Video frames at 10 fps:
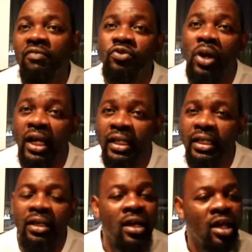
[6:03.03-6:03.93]
have to
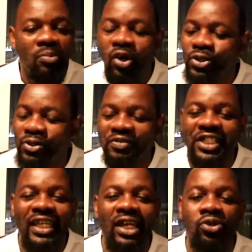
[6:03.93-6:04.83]
agree, because if
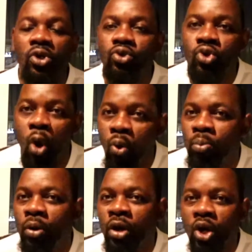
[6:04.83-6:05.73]
she cannot
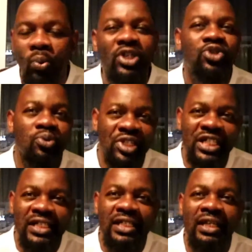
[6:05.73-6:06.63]
cope with 2
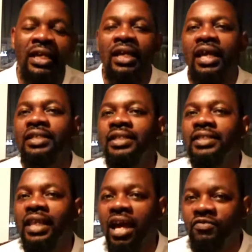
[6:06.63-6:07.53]
children, and she
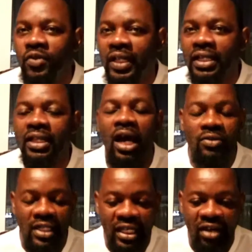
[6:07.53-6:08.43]
still have to clean the
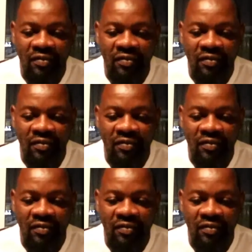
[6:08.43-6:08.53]
house and